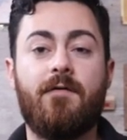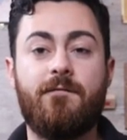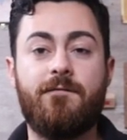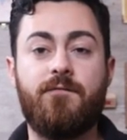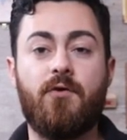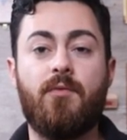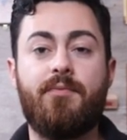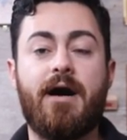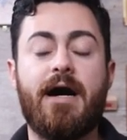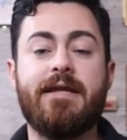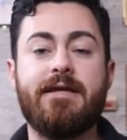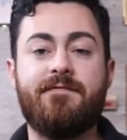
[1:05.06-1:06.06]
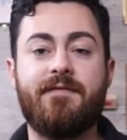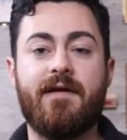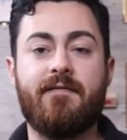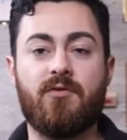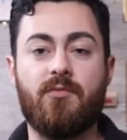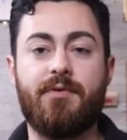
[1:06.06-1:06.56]
full body,
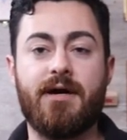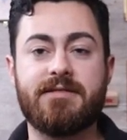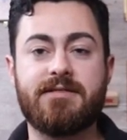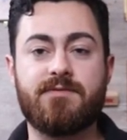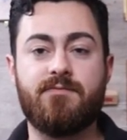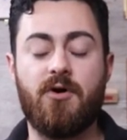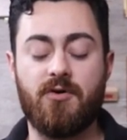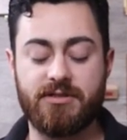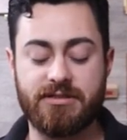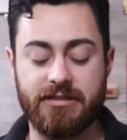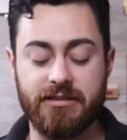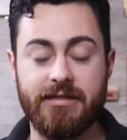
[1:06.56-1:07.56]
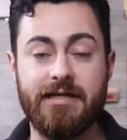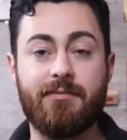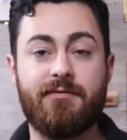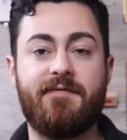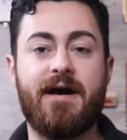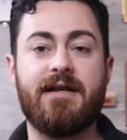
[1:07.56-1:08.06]
very robust smokes, Liga
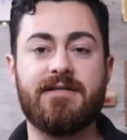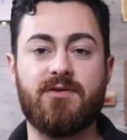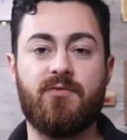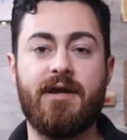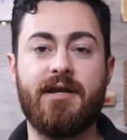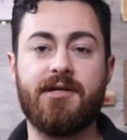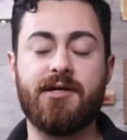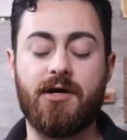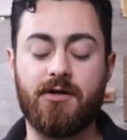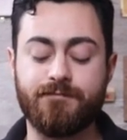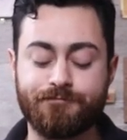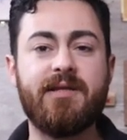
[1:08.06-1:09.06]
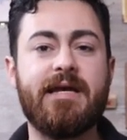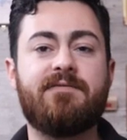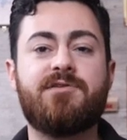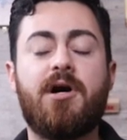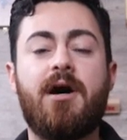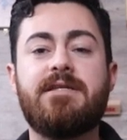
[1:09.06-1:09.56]
Privada is the way to go. They
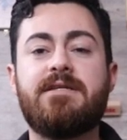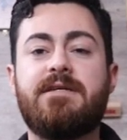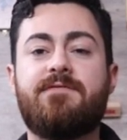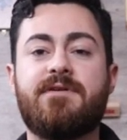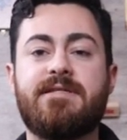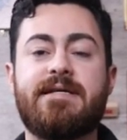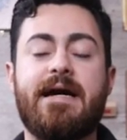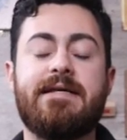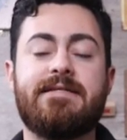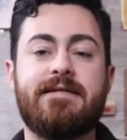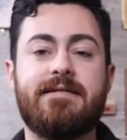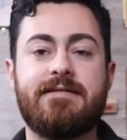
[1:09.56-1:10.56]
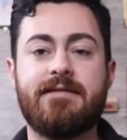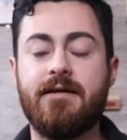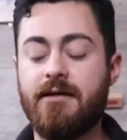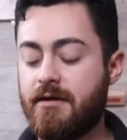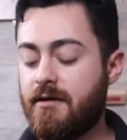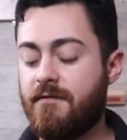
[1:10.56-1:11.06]
have tons of different sizes,
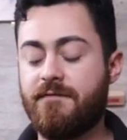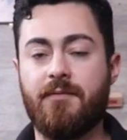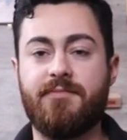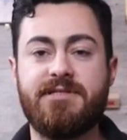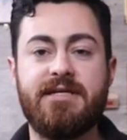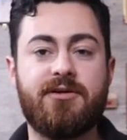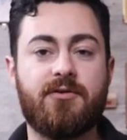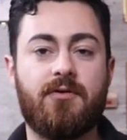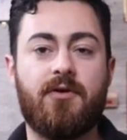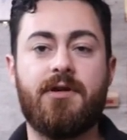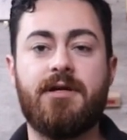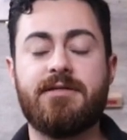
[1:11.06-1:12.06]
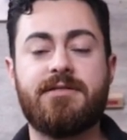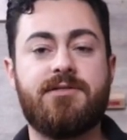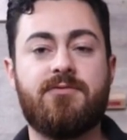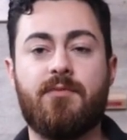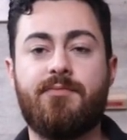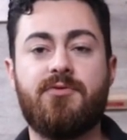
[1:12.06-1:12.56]
from Petite Coronas
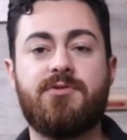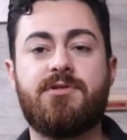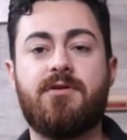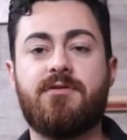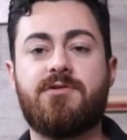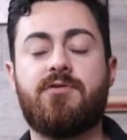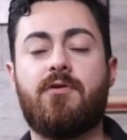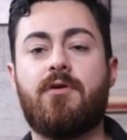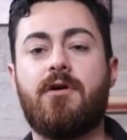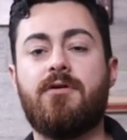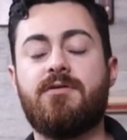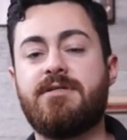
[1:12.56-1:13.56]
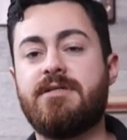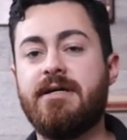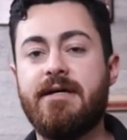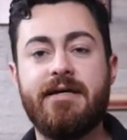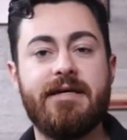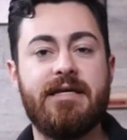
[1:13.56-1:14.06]
to Robustos, Toros,
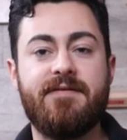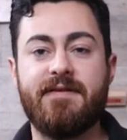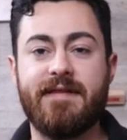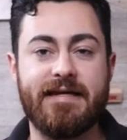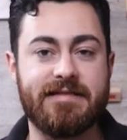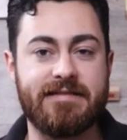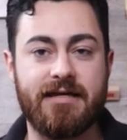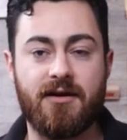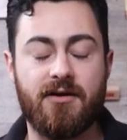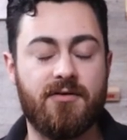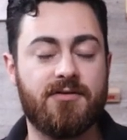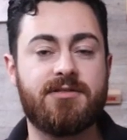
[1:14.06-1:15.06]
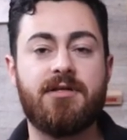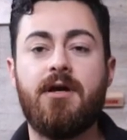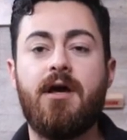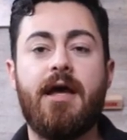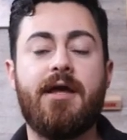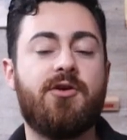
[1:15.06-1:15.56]
even Lanceros,
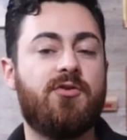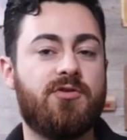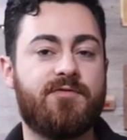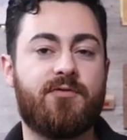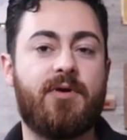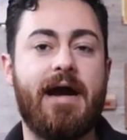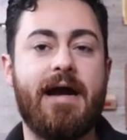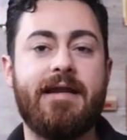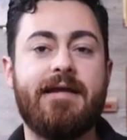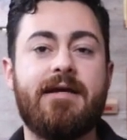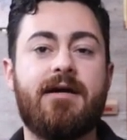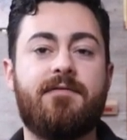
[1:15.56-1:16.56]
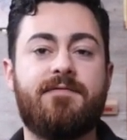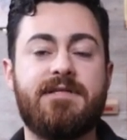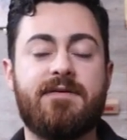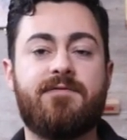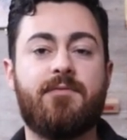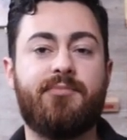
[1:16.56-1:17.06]
a huge variety of
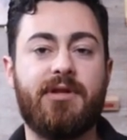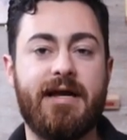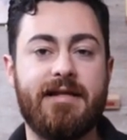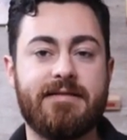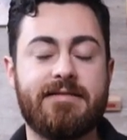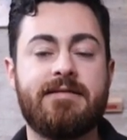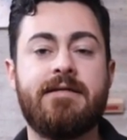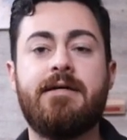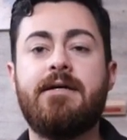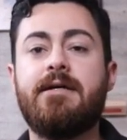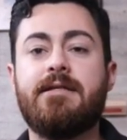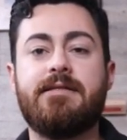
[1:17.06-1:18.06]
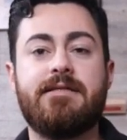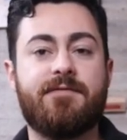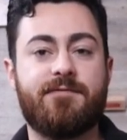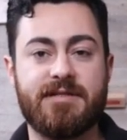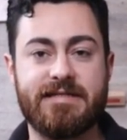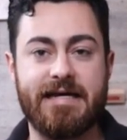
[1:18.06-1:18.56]
different blends,
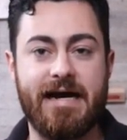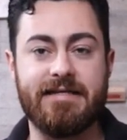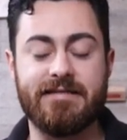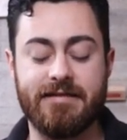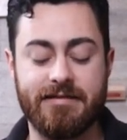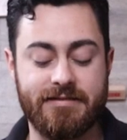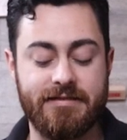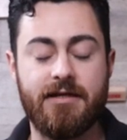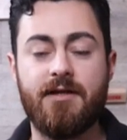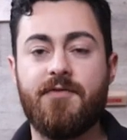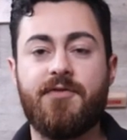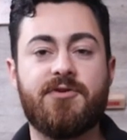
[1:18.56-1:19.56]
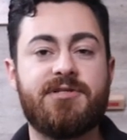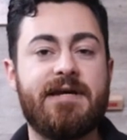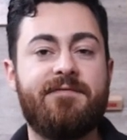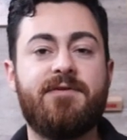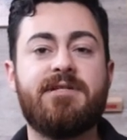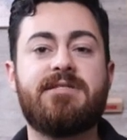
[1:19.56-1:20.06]
different sizes. There's
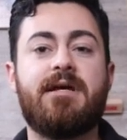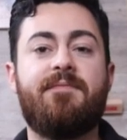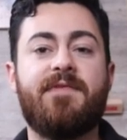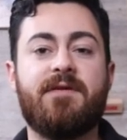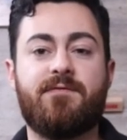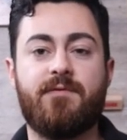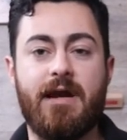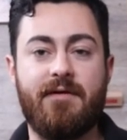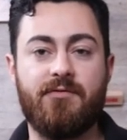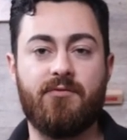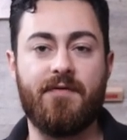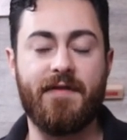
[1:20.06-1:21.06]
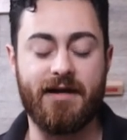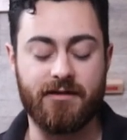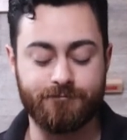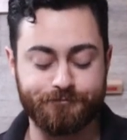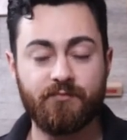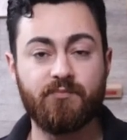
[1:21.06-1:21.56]
definitely something for everyone
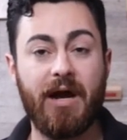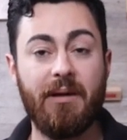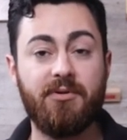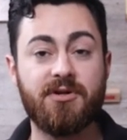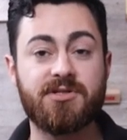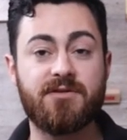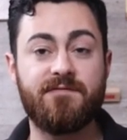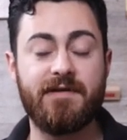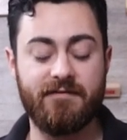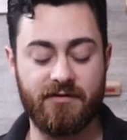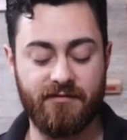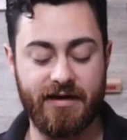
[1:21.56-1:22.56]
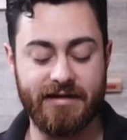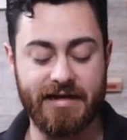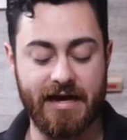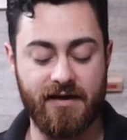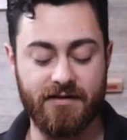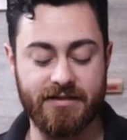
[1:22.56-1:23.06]
there. My personal favorite right
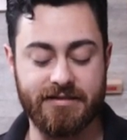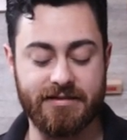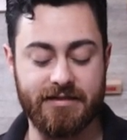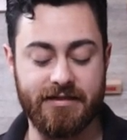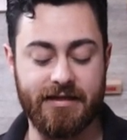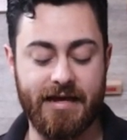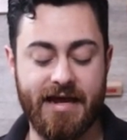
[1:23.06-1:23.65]
now is the